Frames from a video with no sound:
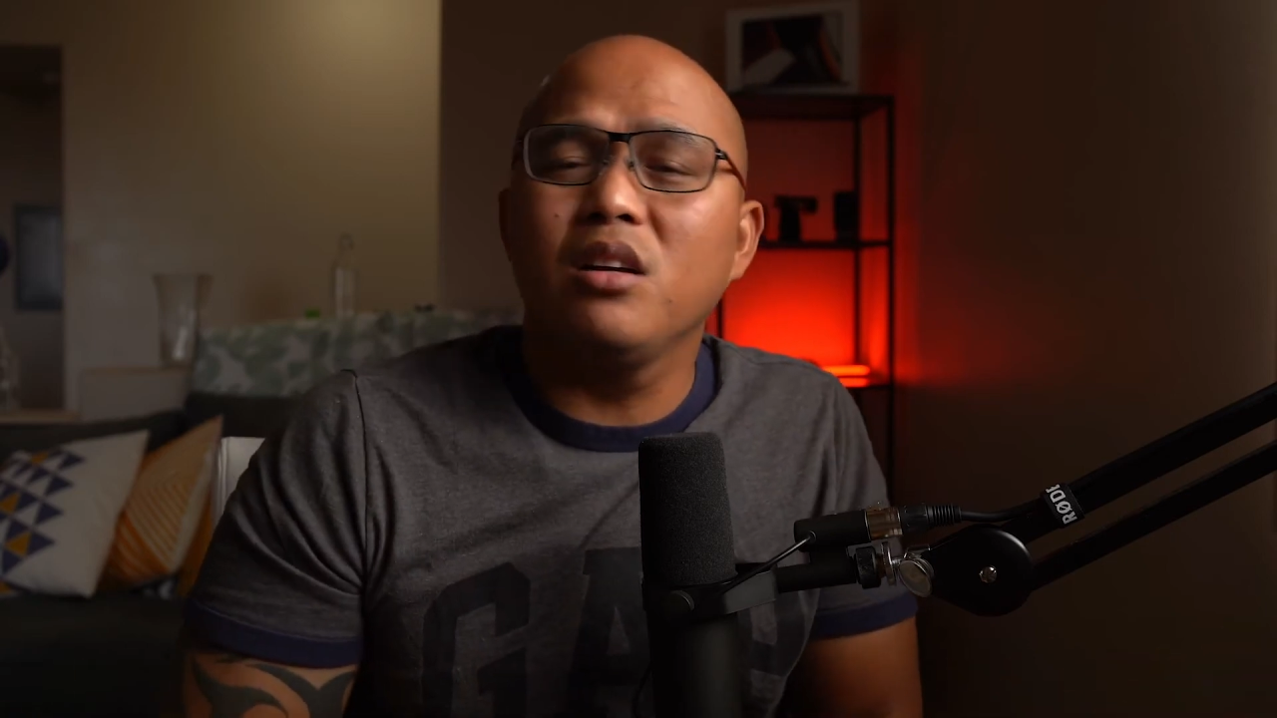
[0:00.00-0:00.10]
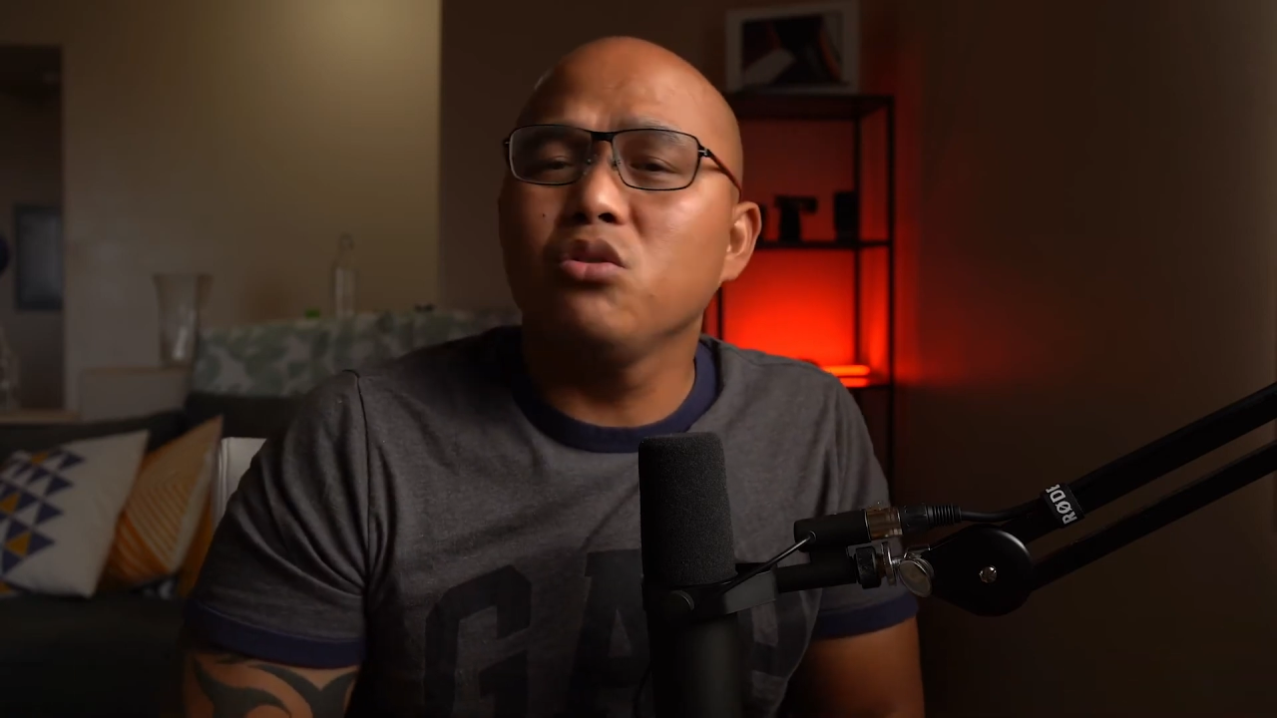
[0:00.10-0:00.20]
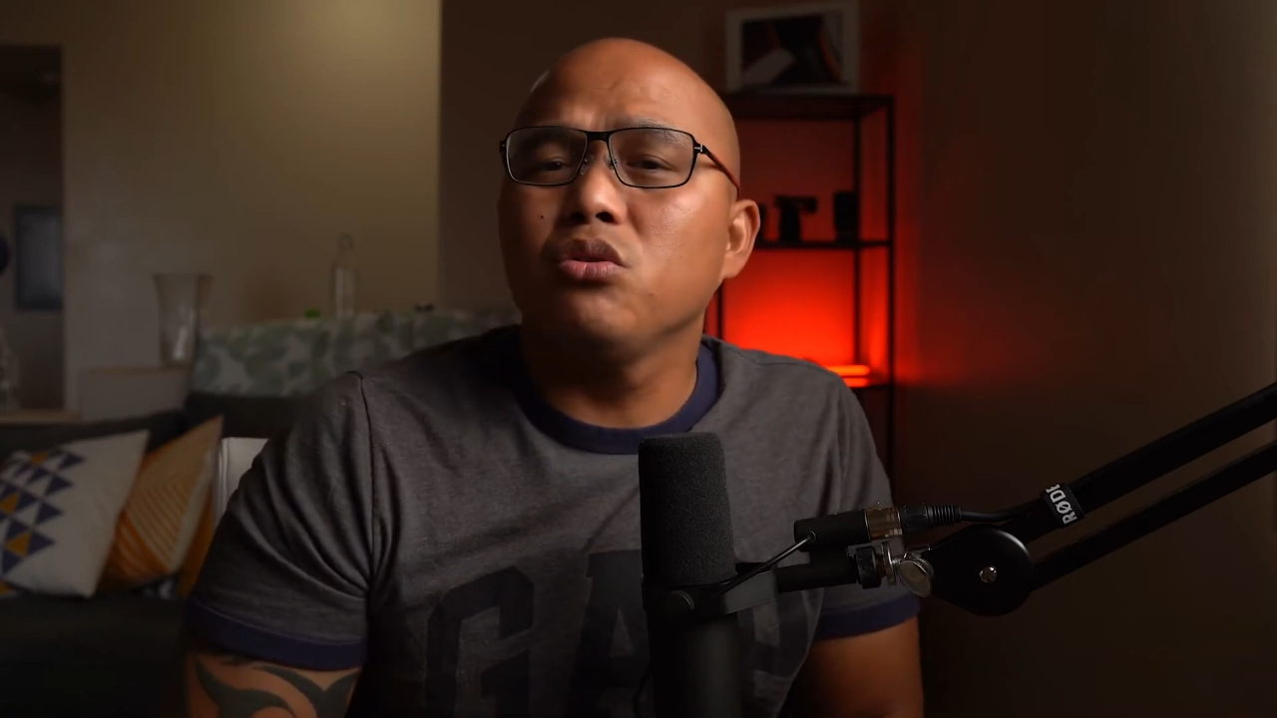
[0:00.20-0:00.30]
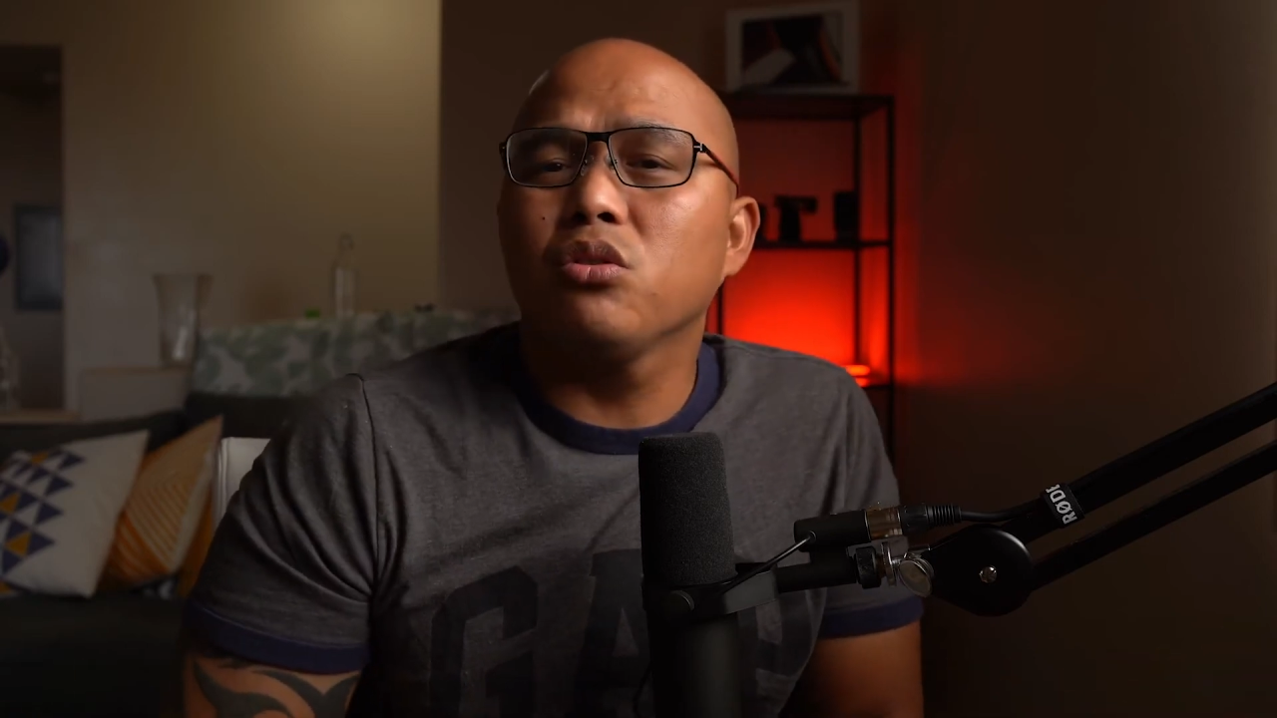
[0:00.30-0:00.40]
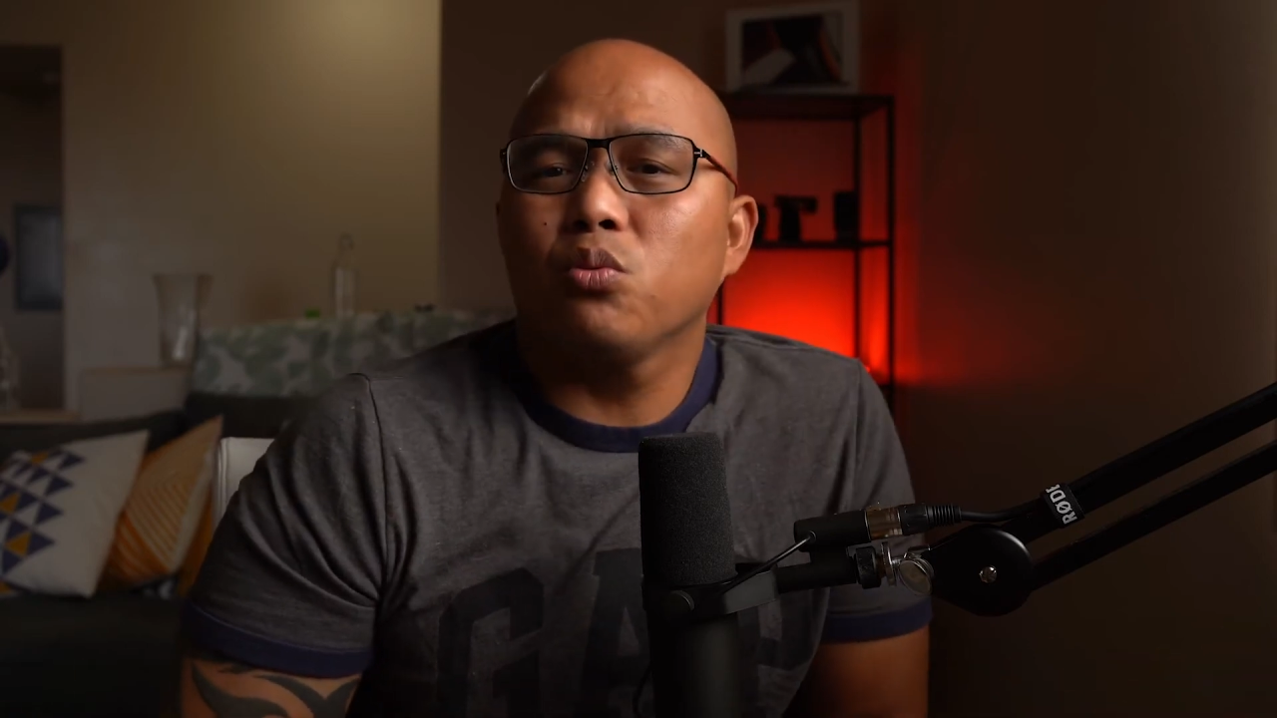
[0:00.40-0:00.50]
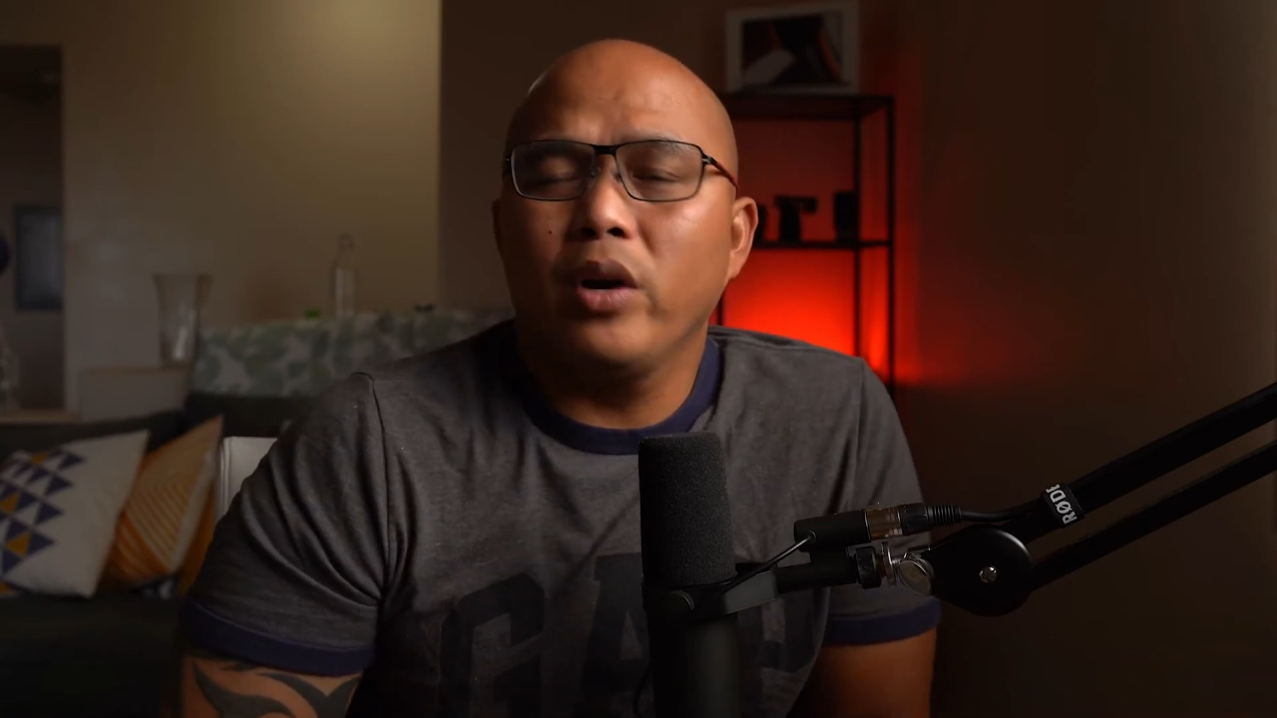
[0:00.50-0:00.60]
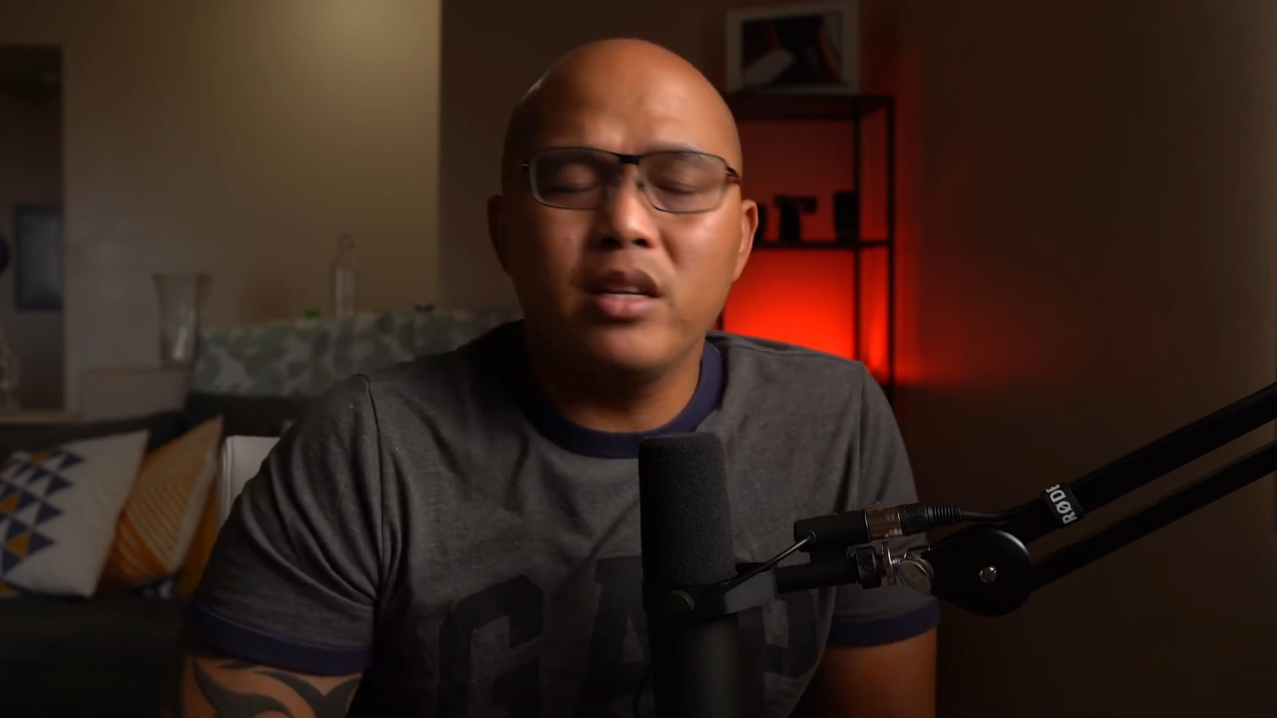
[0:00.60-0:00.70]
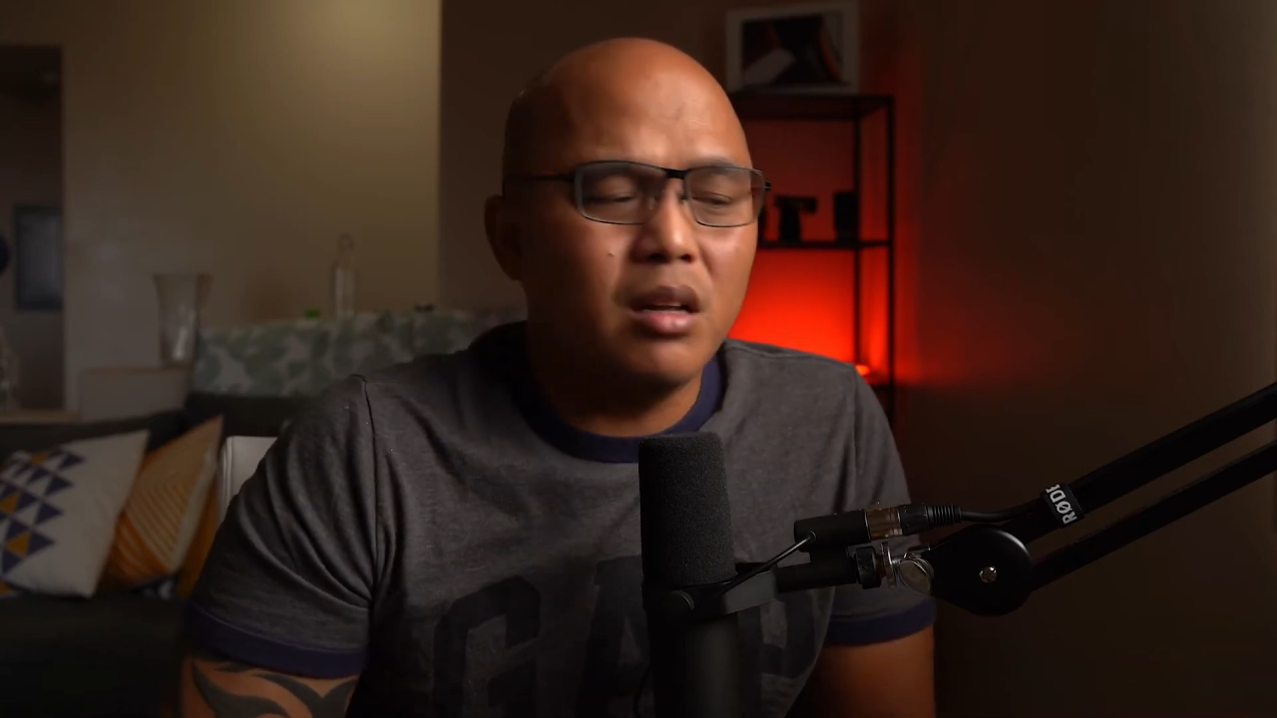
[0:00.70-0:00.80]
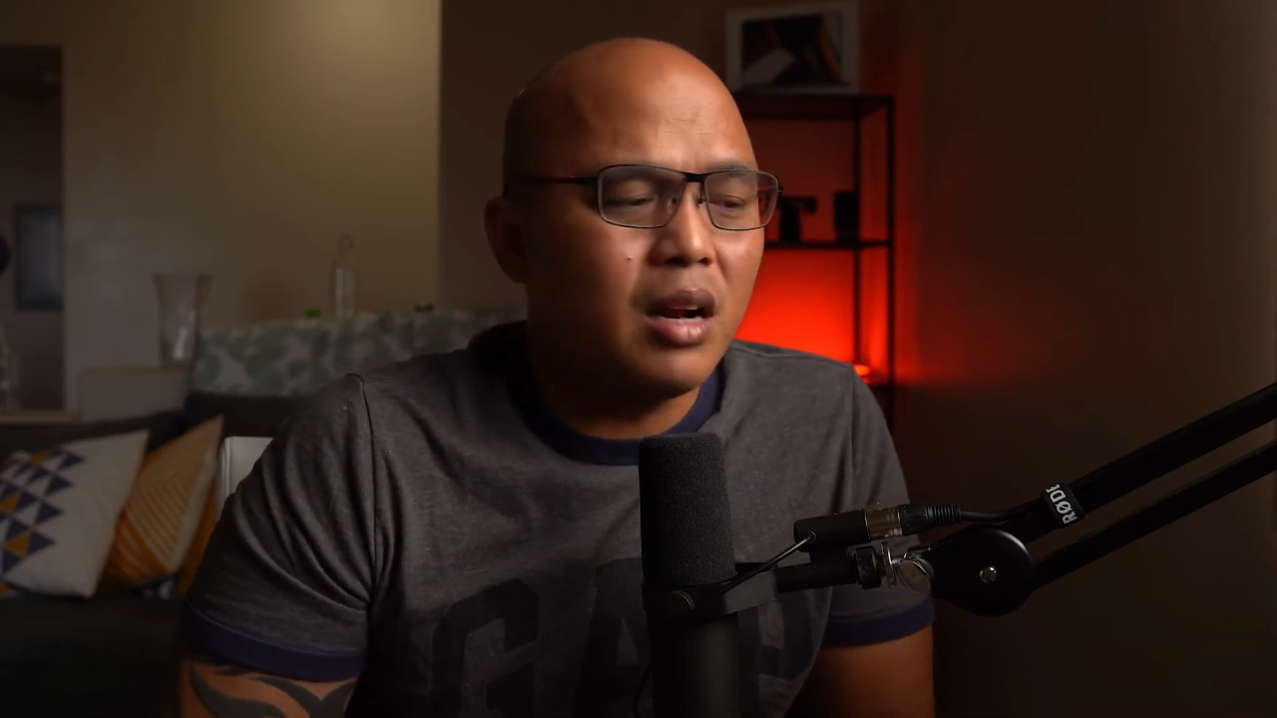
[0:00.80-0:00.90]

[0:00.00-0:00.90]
you just wasted an